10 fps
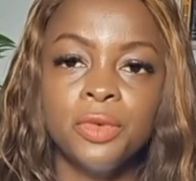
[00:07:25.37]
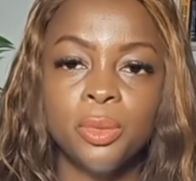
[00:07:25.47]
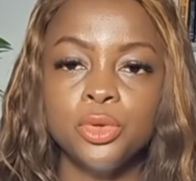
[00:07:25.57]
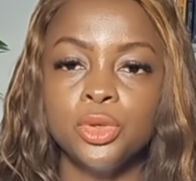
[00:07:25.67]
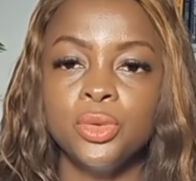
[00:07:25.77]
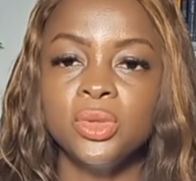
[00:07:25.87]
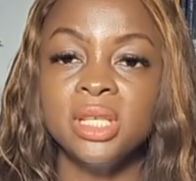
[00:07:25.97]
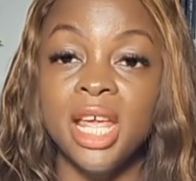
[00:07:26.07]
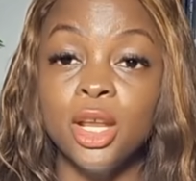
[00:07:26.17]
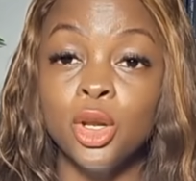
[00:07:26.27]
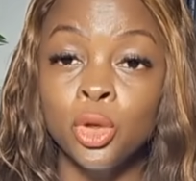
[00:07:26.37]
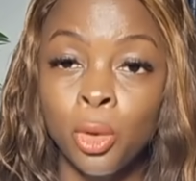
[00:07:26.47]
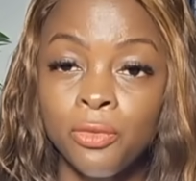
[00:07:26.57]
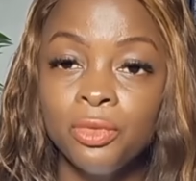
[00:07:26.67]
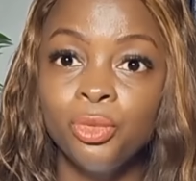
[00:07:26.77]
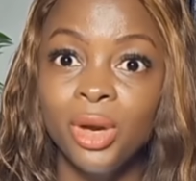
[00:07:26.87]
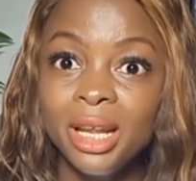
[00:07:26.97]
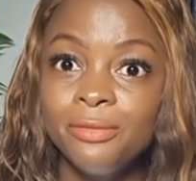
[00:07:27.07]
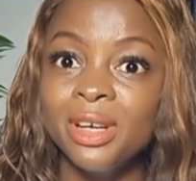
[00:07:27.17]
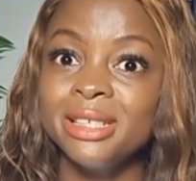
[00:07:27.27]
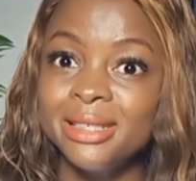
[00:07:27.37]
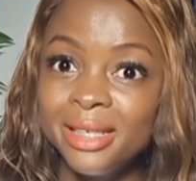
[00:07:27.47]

you're able to use enough relevant